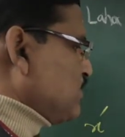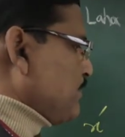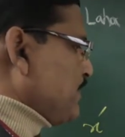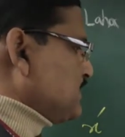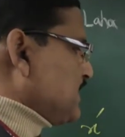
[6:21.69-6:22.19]

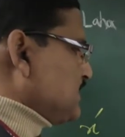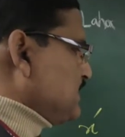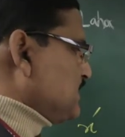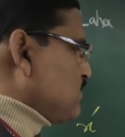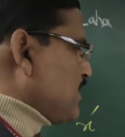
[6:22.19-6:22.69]
of
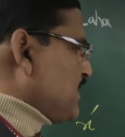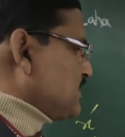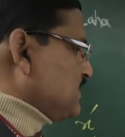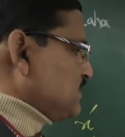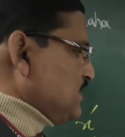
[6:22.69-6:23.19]
x-axis and
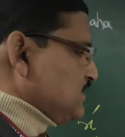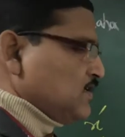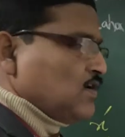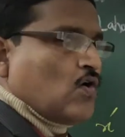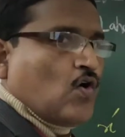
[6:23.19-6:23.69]
y-axis is
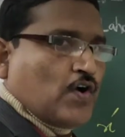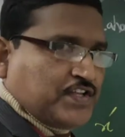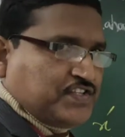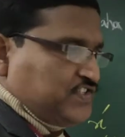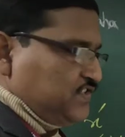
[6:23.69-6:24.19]

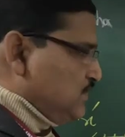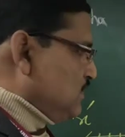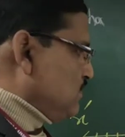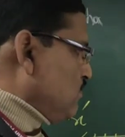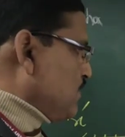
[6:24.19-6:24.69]
origin.
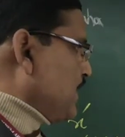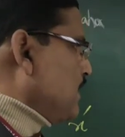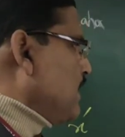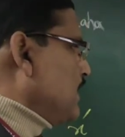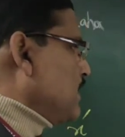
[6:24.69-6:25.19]

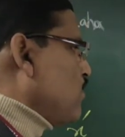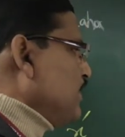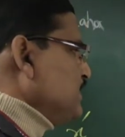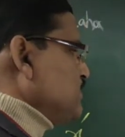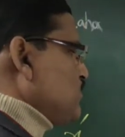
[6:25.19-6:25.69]
Okay. Now what is